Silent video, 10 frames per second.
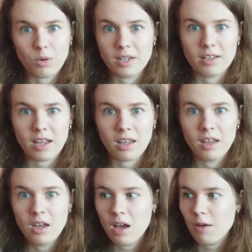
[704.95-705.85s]
one day,
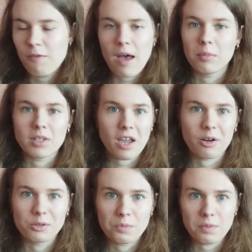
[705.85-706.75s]
a family
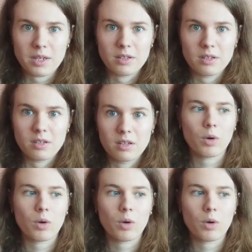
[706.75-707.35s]
heirloom piece.